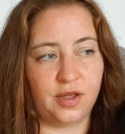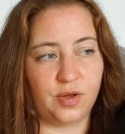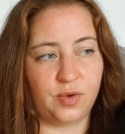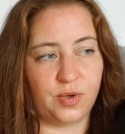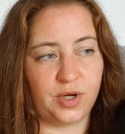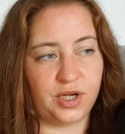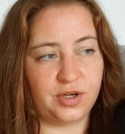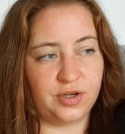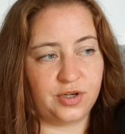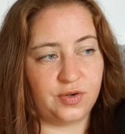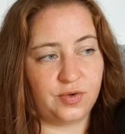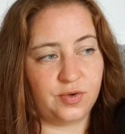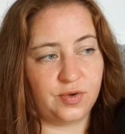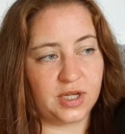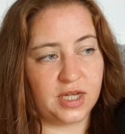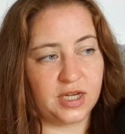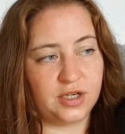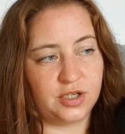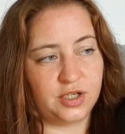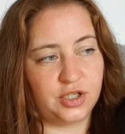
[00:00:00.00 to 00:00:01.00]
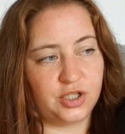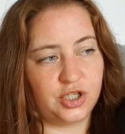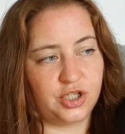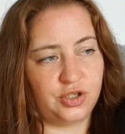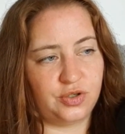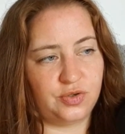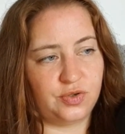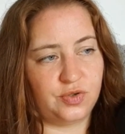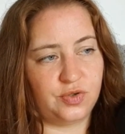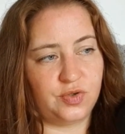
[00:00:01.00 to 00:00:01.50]
where you can
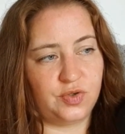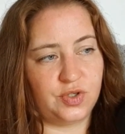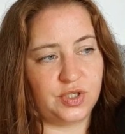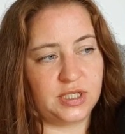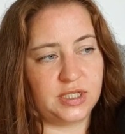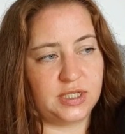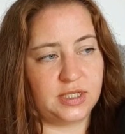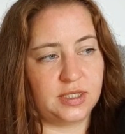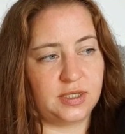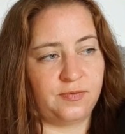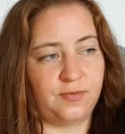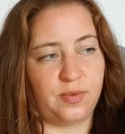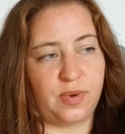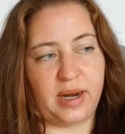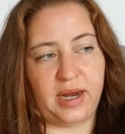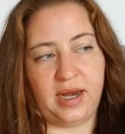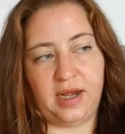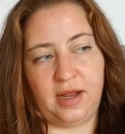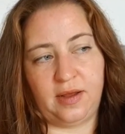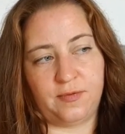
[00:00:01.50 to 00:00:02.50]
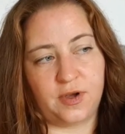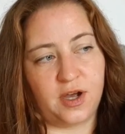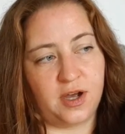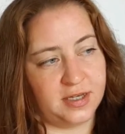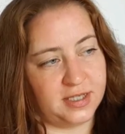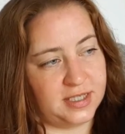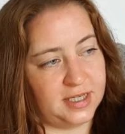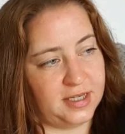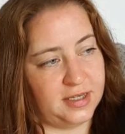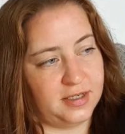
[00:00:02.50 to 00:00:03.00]
choose a variety of
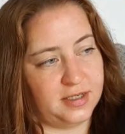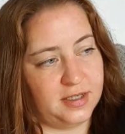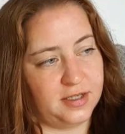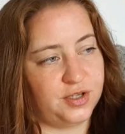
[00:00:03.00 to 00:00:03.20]
content.